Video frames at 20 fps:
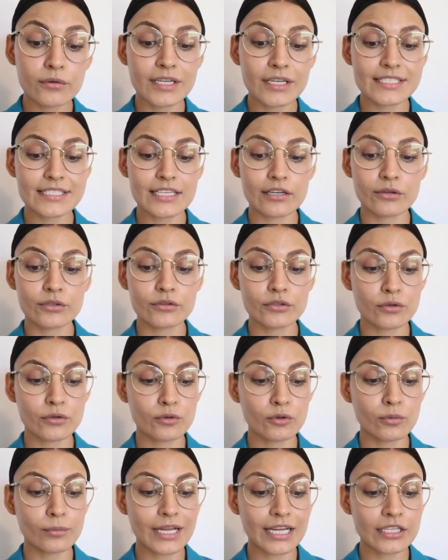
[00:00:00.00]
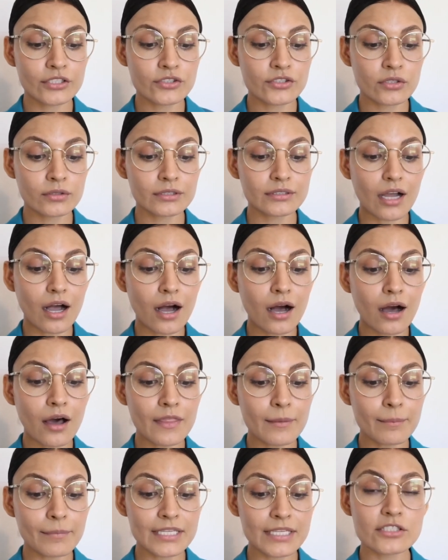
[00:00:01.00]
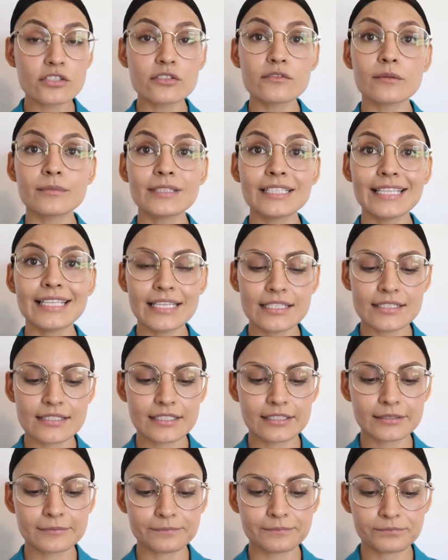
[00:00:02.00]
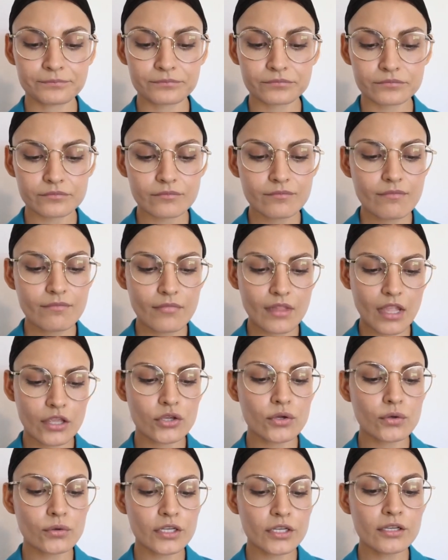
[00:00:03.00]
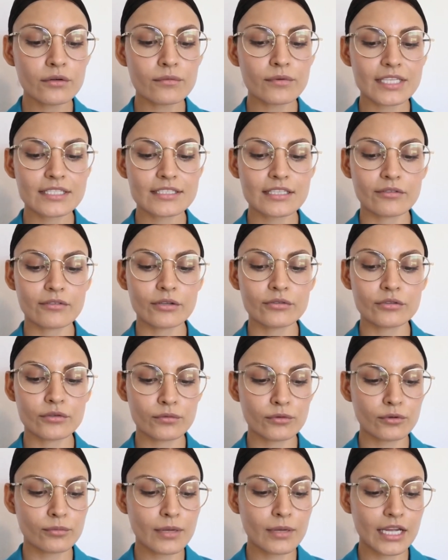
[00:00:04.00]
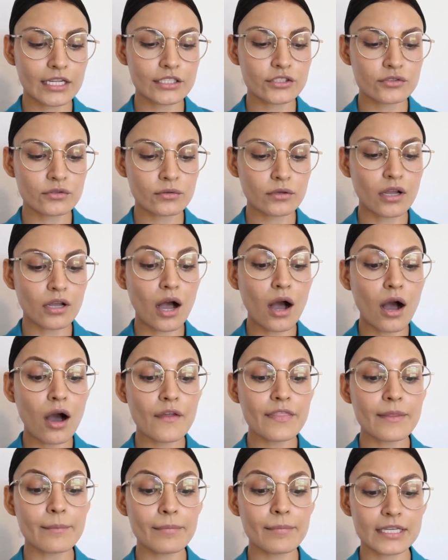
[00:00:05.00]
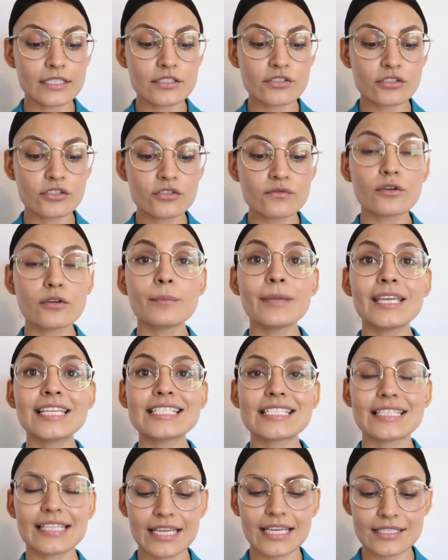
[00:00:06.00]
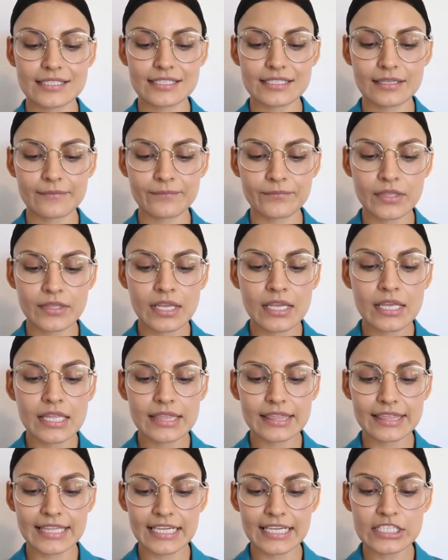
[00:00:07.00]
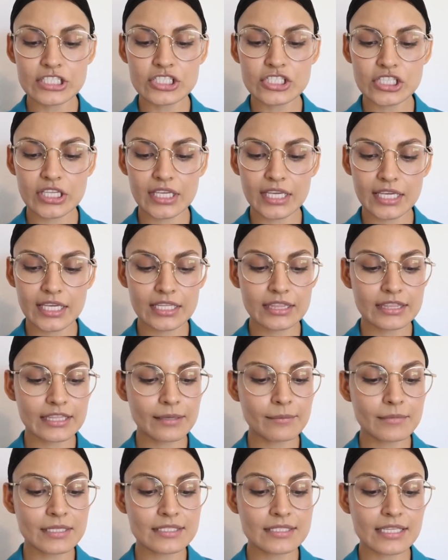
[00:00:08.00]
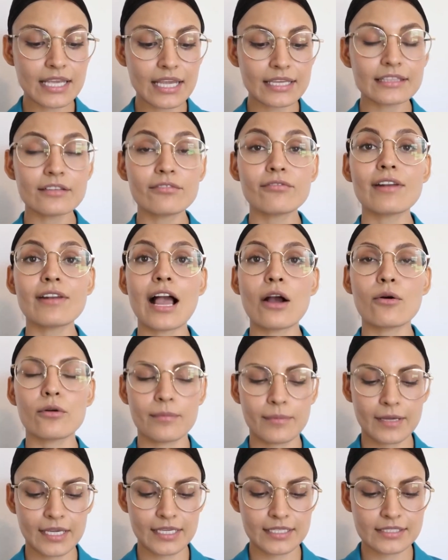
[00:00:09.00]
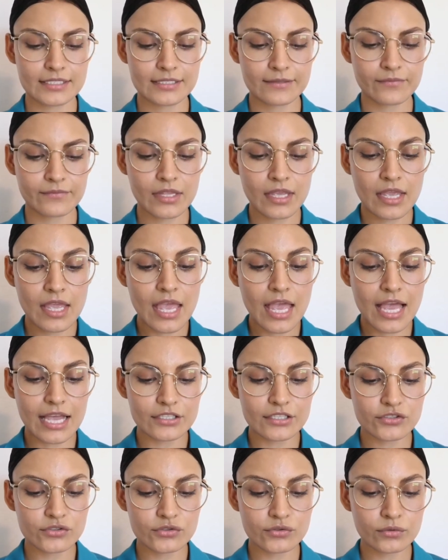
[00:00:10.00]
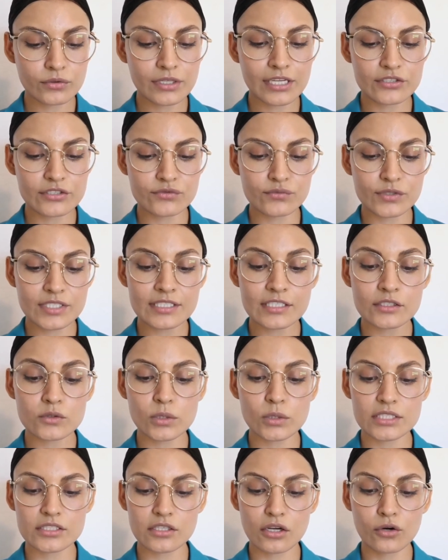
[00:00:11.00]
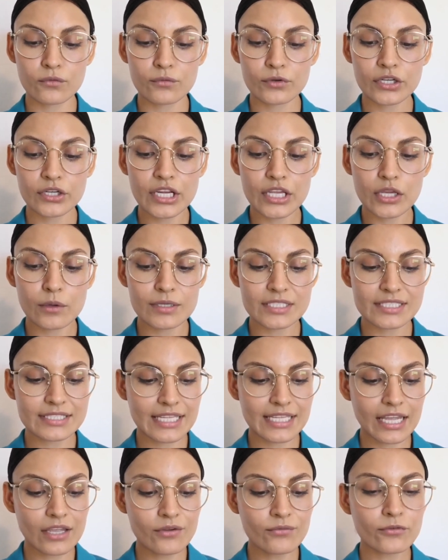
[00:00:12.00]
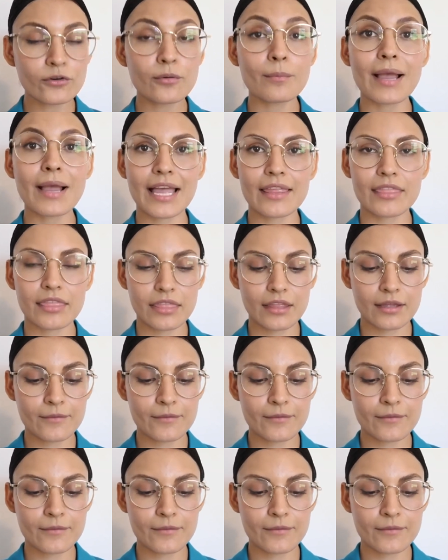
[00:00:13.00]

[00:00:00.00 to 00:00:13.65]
raced around the room and took all the pencils from the desk. Judy raced around the room and took all the pencils from each desk. Then she hid them inside the flower vase. As soon as recess was over, it was time for math.